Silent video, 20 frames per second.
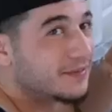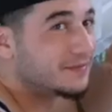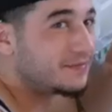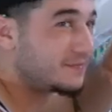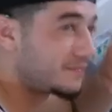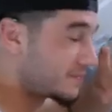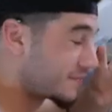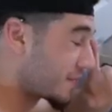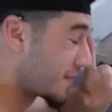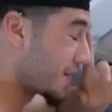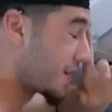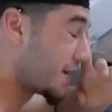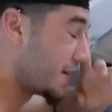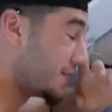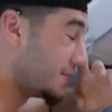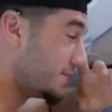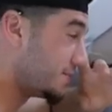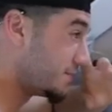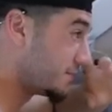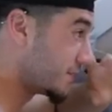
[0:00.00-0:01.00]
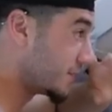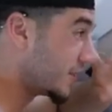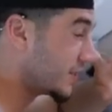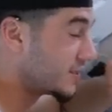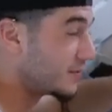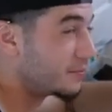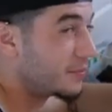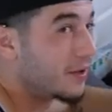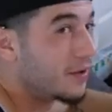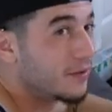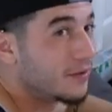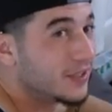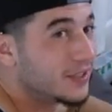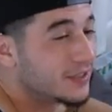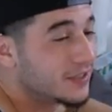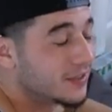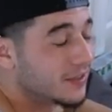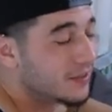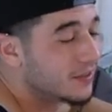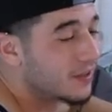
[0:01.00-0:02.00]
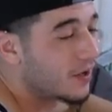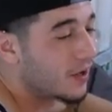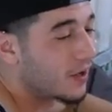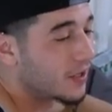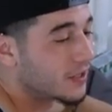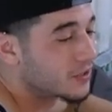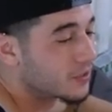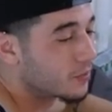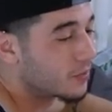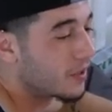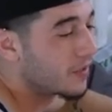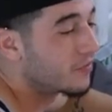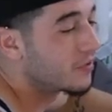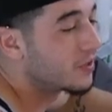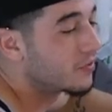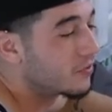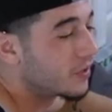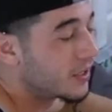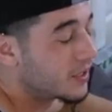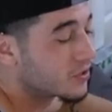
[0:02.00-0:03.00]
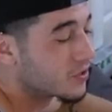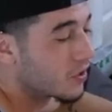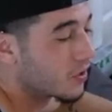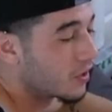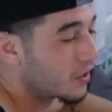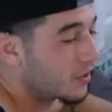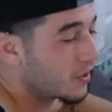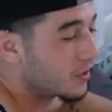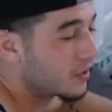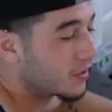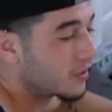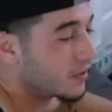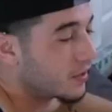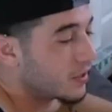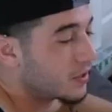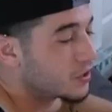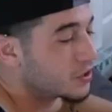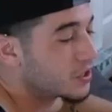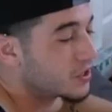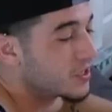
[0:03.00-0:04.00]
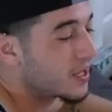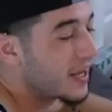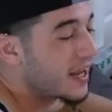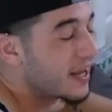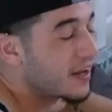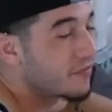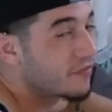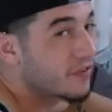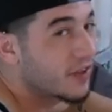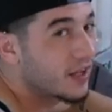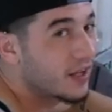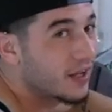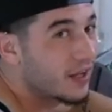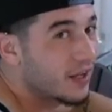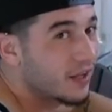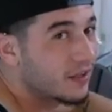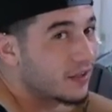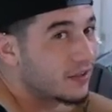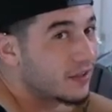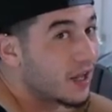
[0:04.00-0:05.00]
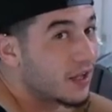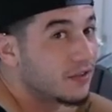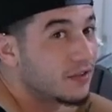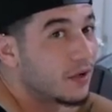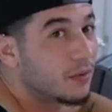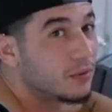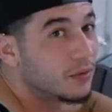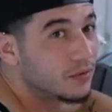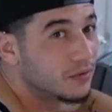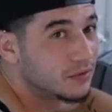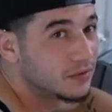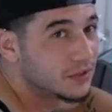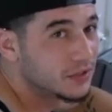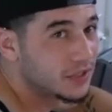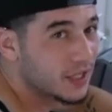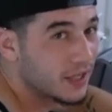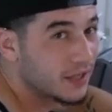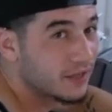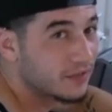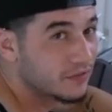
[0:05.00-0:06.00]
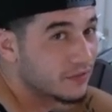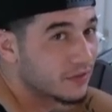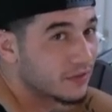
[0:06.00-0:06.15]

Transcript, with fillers: I don't know if I can afford that. Listen, bro, listen. All right, so whatever the rates are, just half that added, not double, just half.